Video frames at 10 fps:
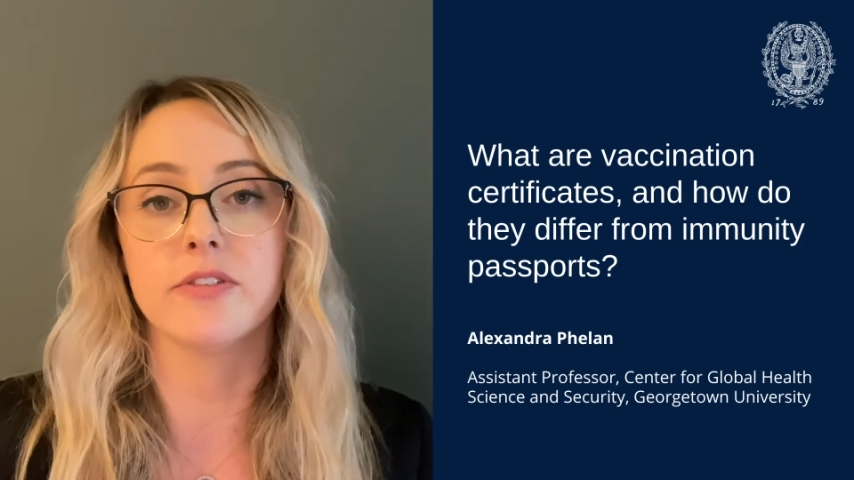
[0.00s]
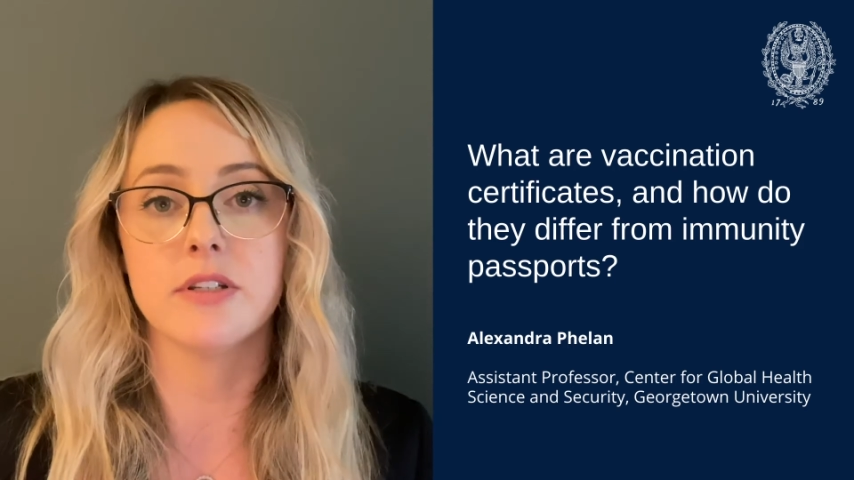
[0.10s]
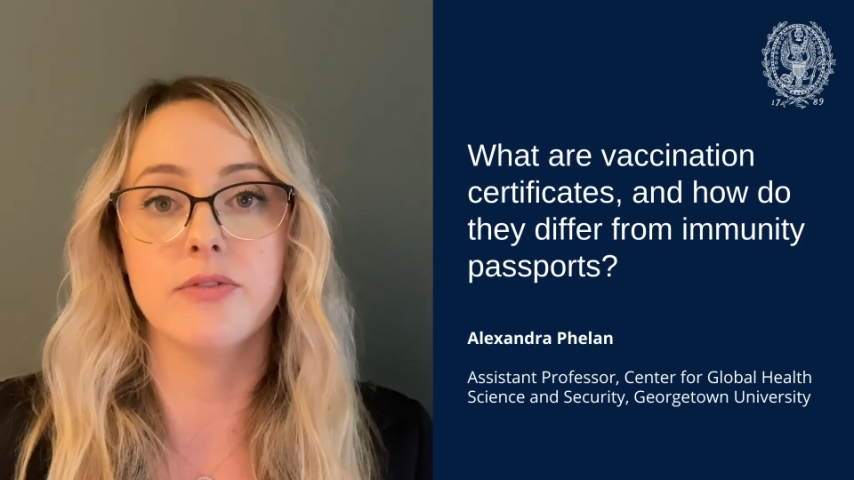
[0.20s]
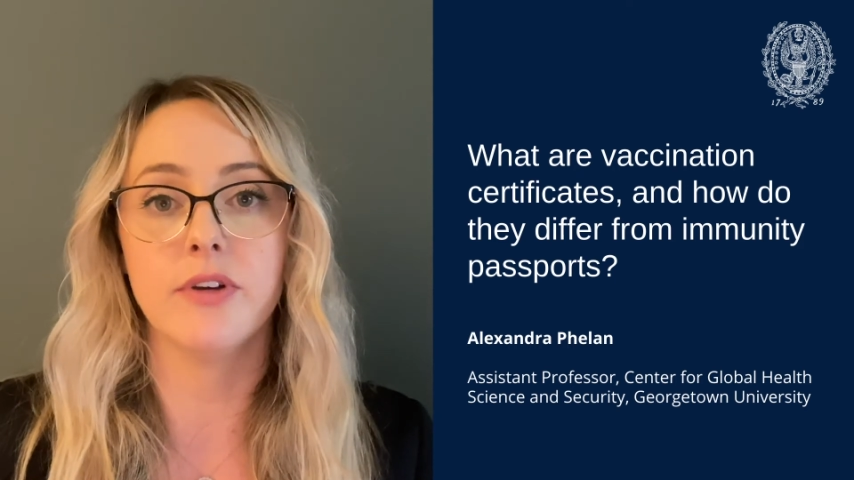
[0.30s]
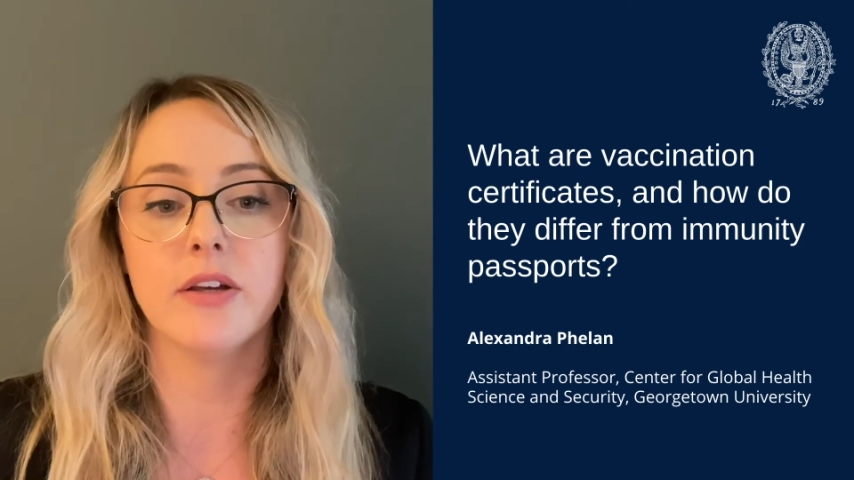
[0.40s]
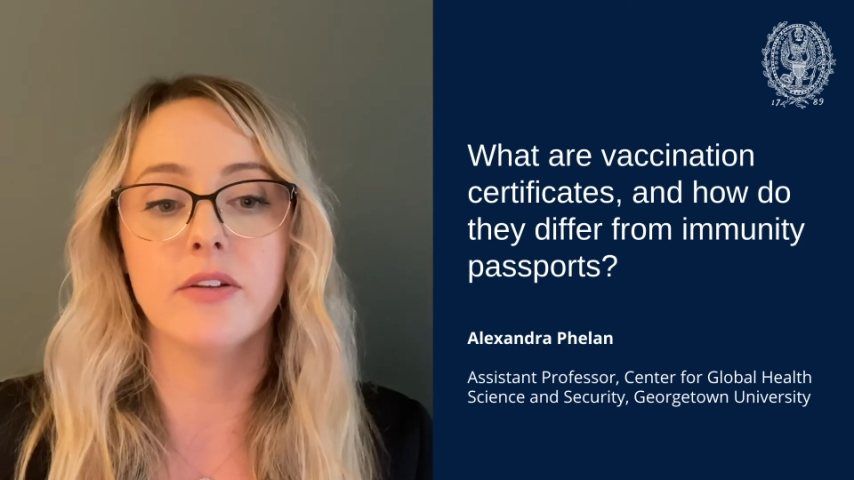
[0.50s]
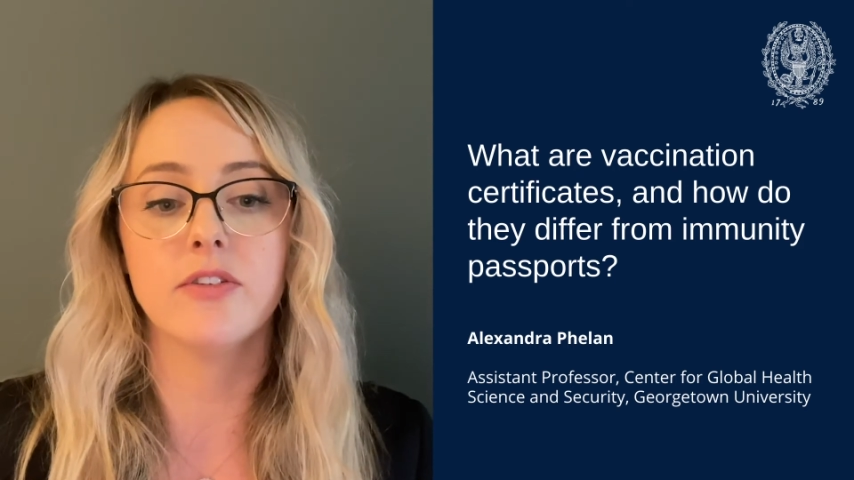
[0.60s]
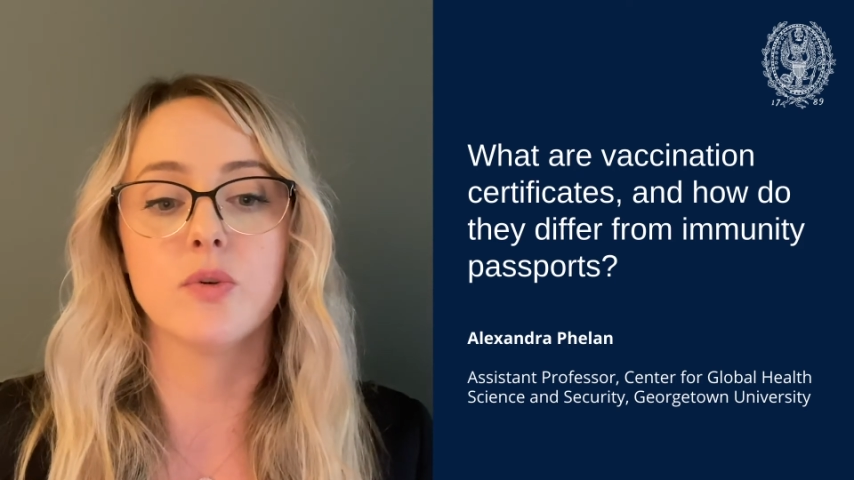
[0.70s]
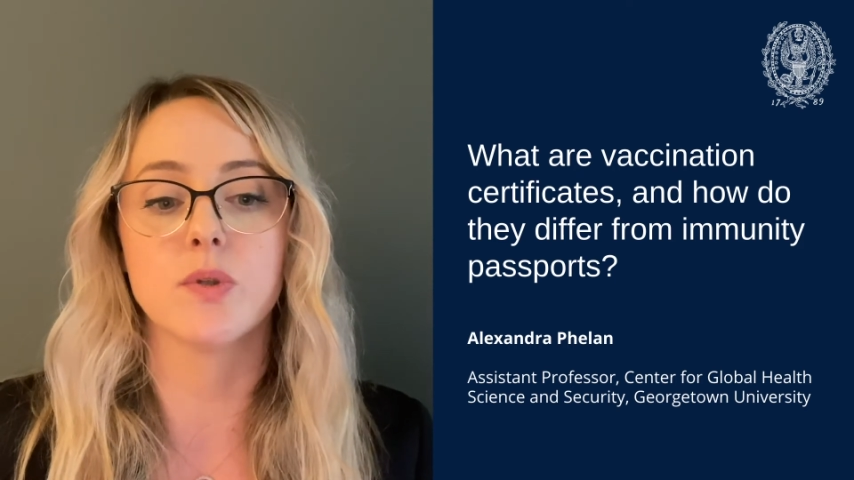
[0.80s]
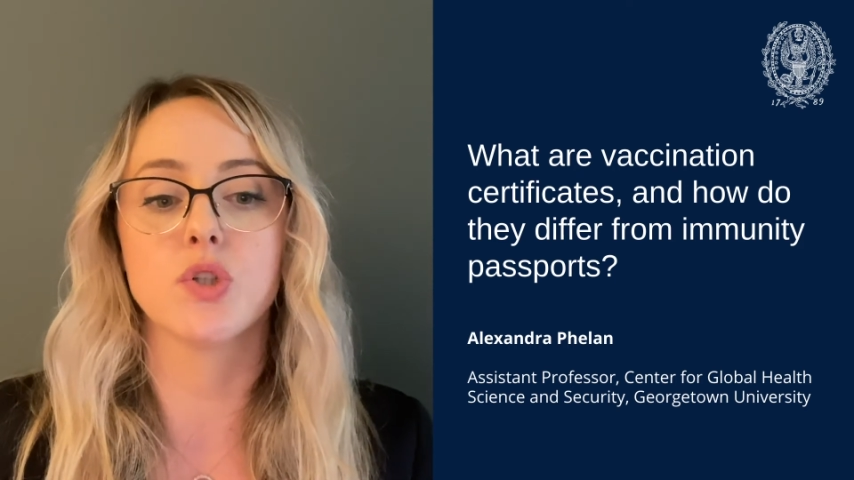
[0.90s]

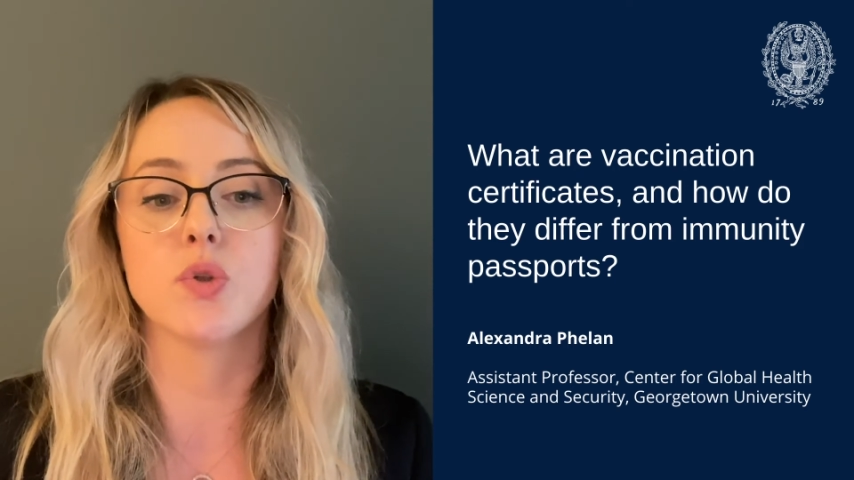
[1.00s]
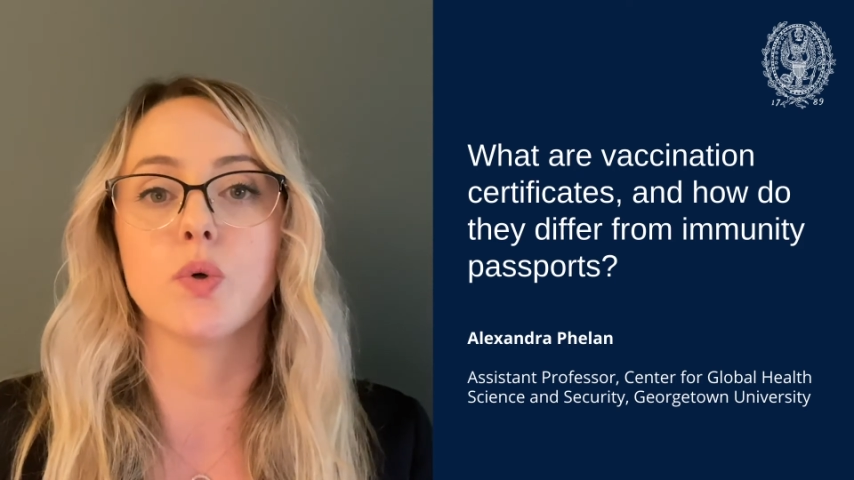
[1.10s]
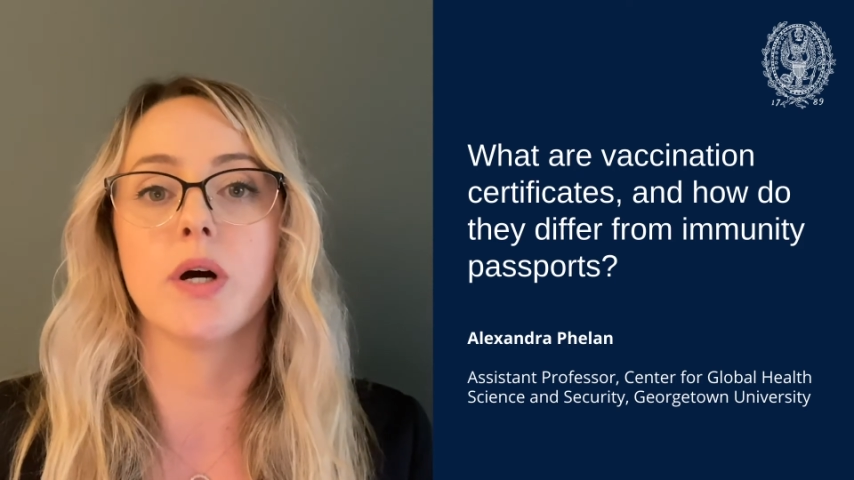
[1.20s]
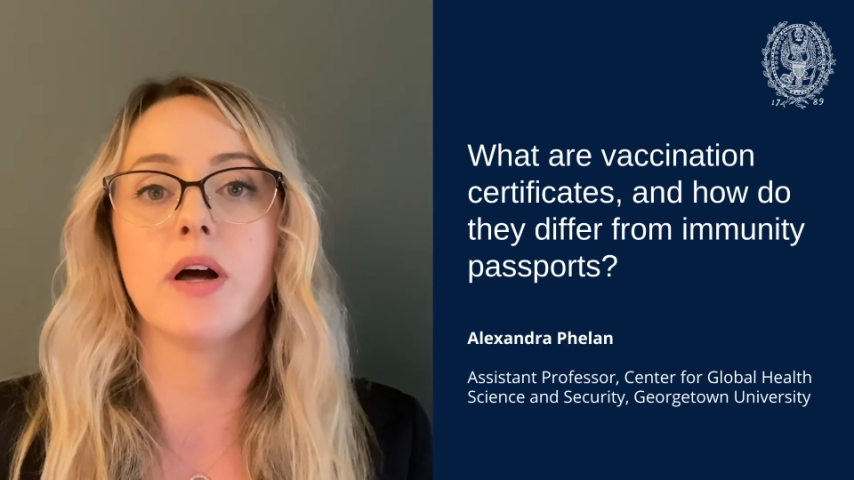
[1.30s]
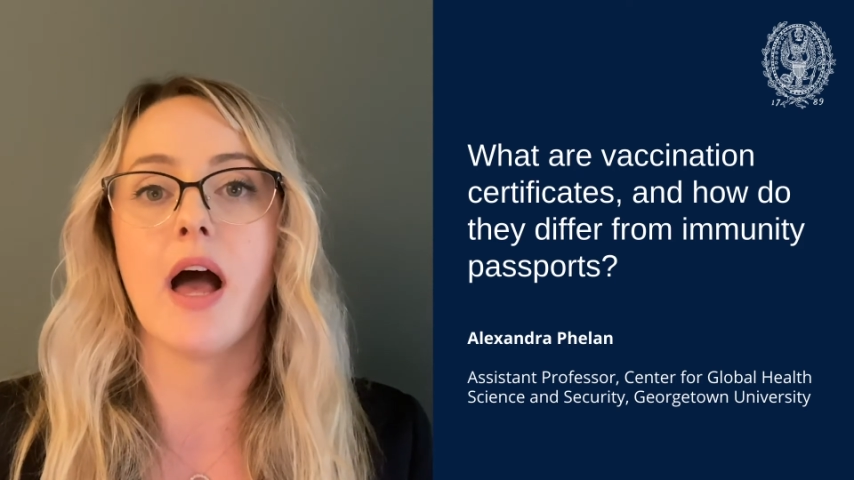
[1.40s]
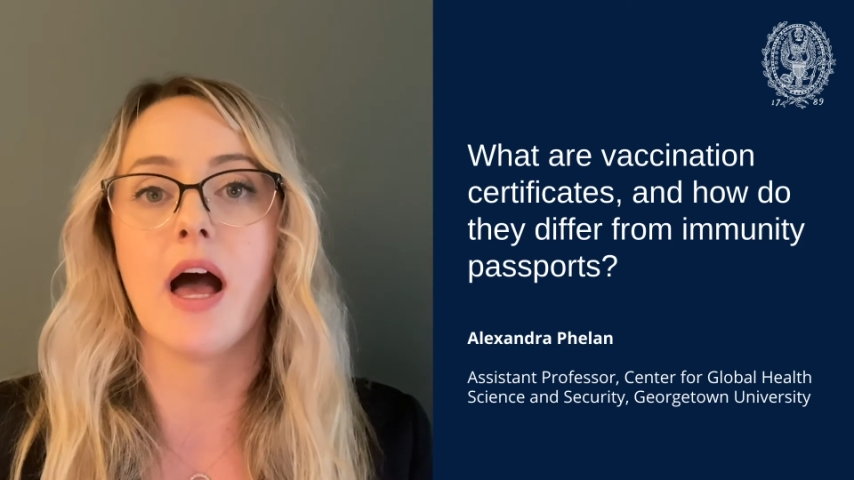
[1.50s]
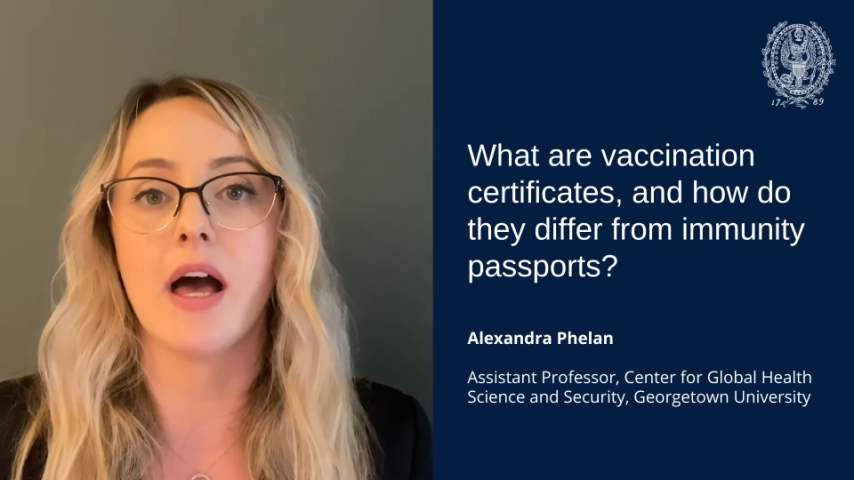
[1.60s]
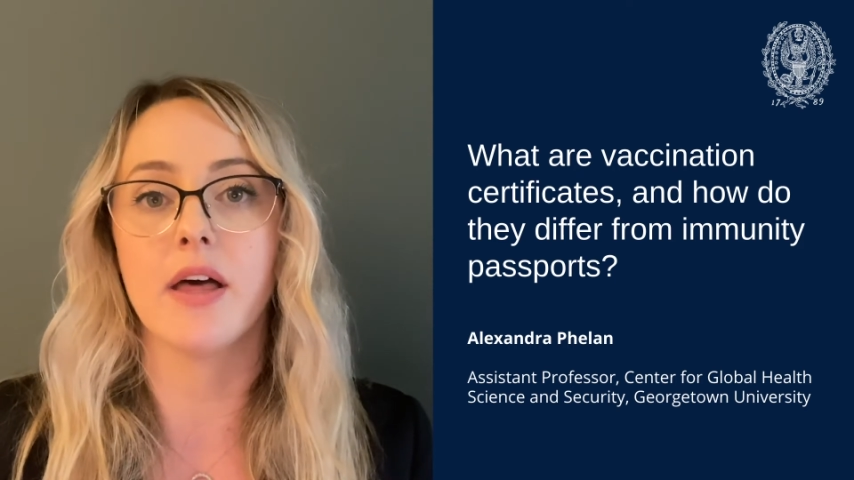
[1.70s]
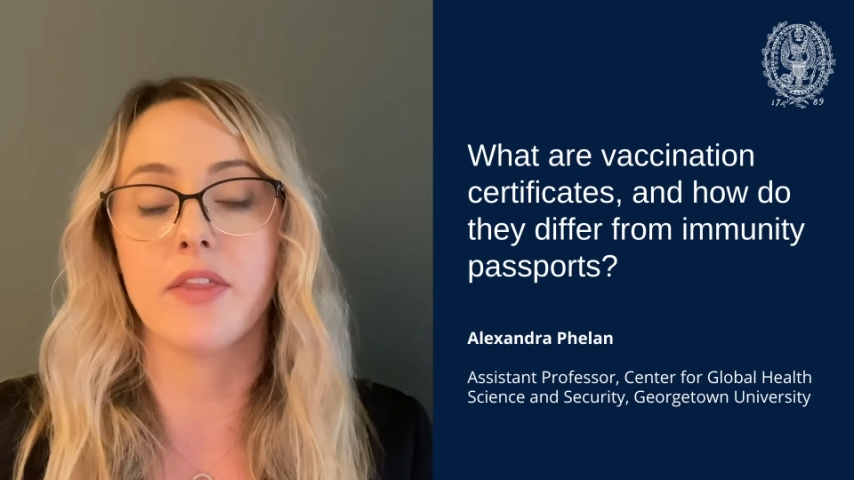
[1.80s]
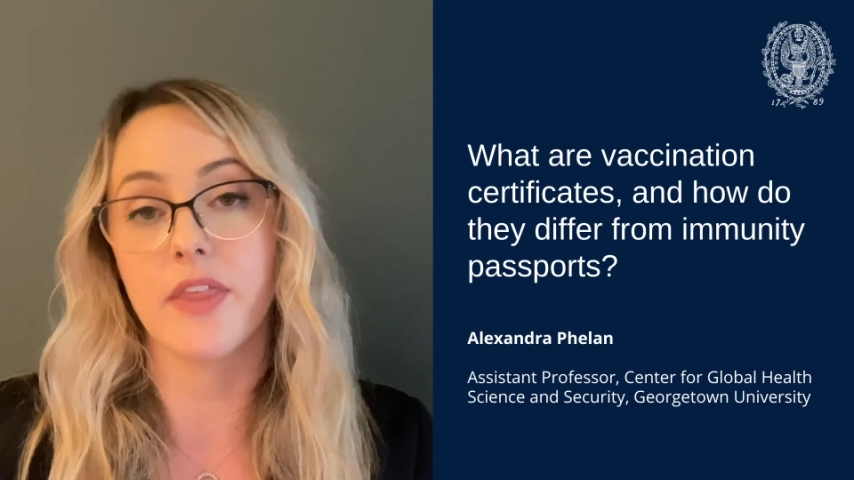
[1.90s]
certificates to ensure uh,